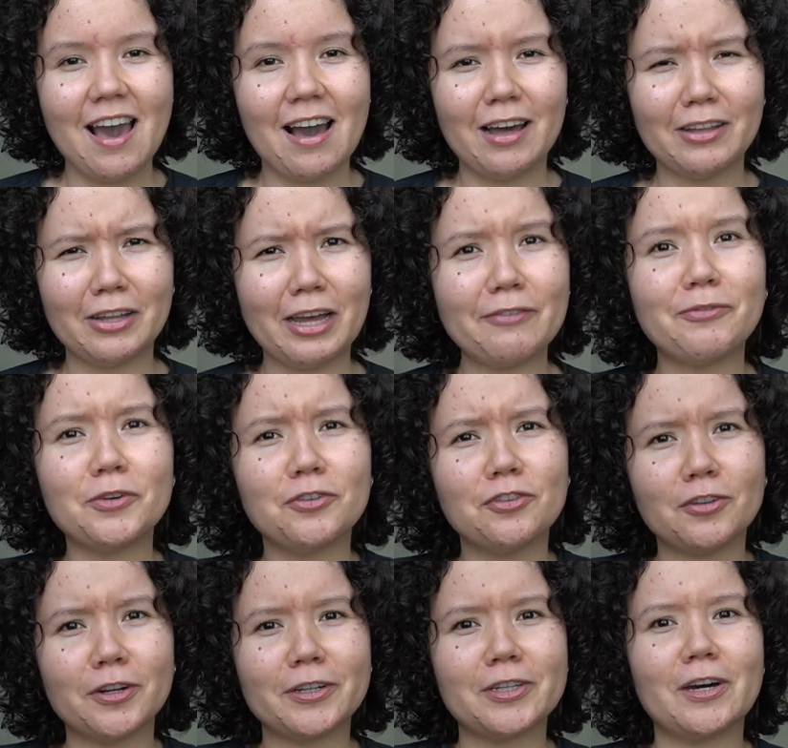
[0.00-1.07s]
And I first
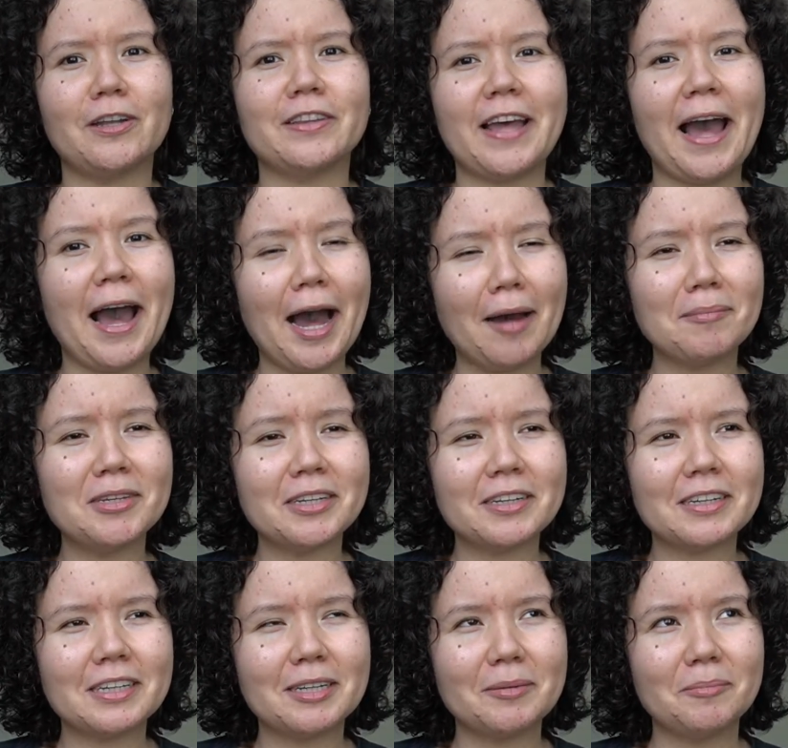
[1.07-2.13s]
started on the
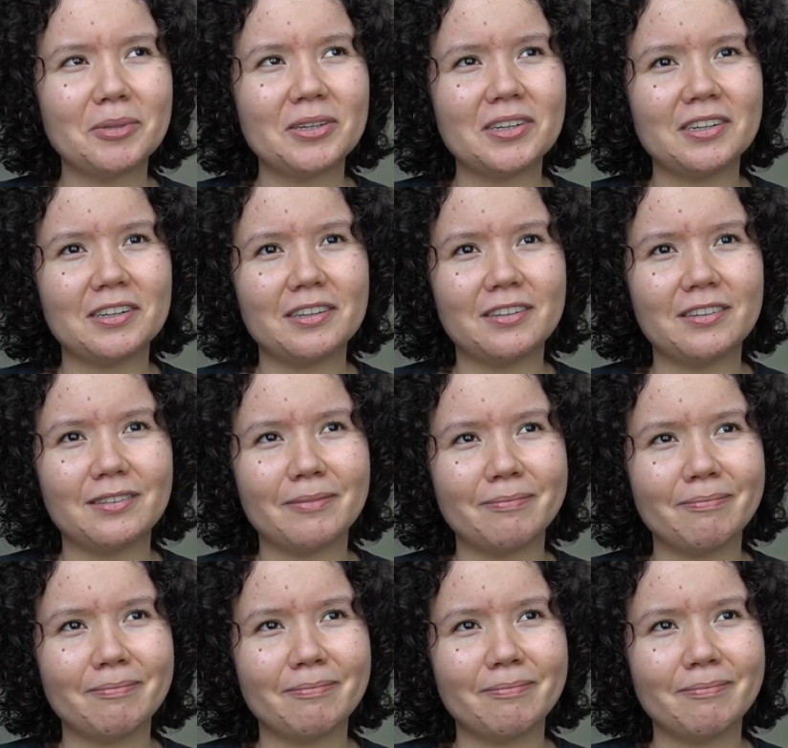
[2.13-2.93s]
hammock because